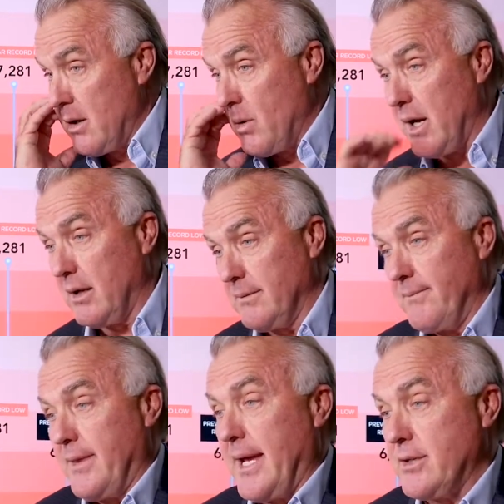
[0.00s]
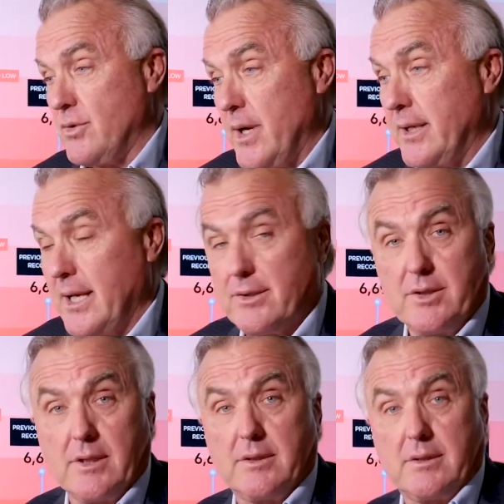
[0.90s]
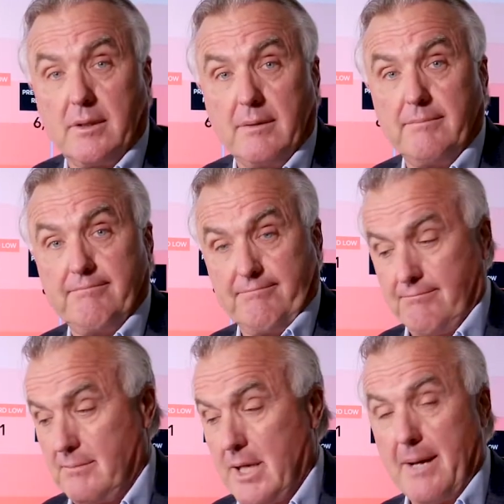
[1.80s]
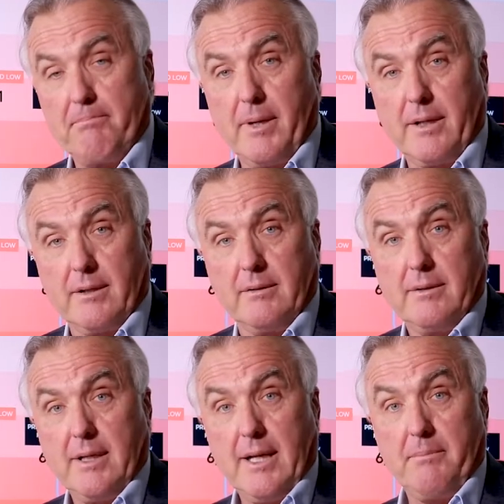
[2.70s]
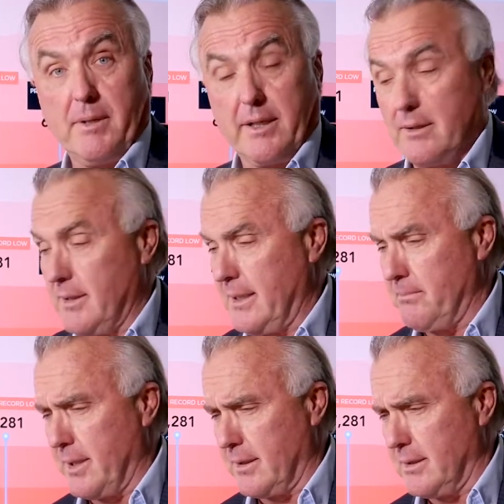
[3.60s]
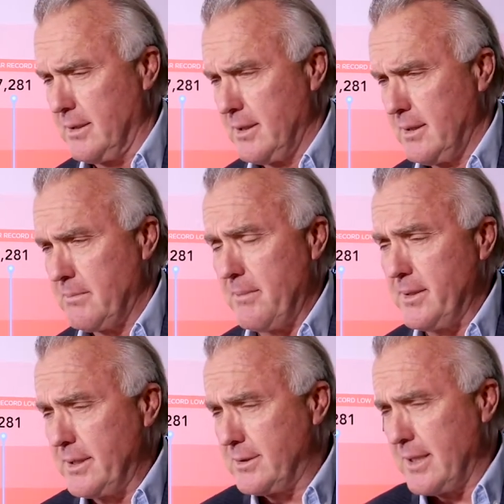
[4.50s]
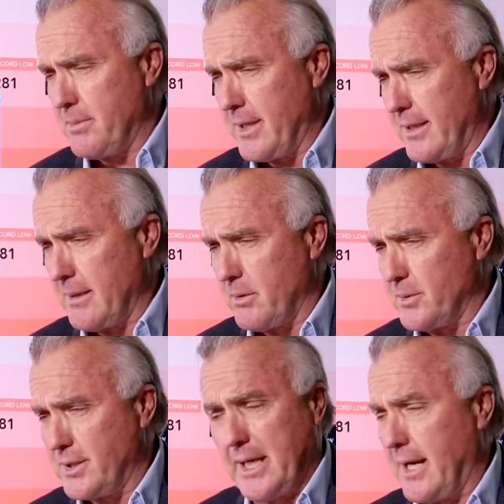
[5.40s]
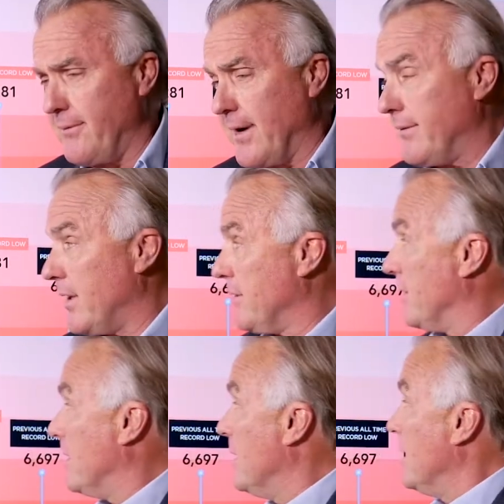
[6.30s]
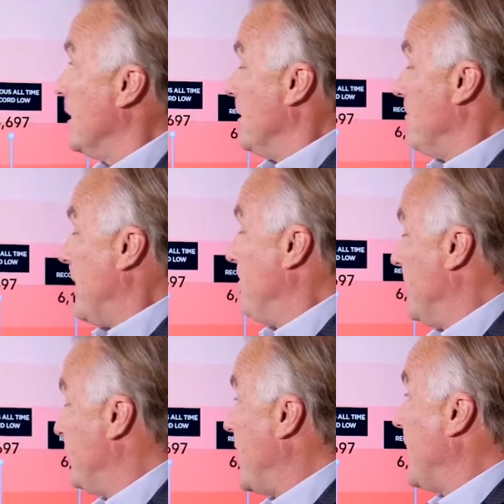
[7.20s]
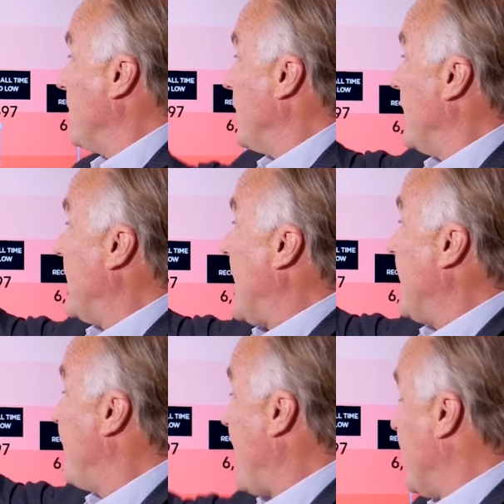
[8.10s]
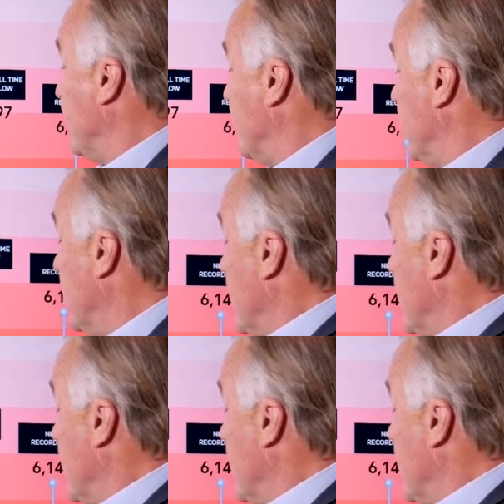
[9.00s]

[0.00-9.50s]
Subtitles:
Well, that trend has just gotten bigger and bigger and bigger. By mid-December, that number was at 8,500. By mid-January, 8,000.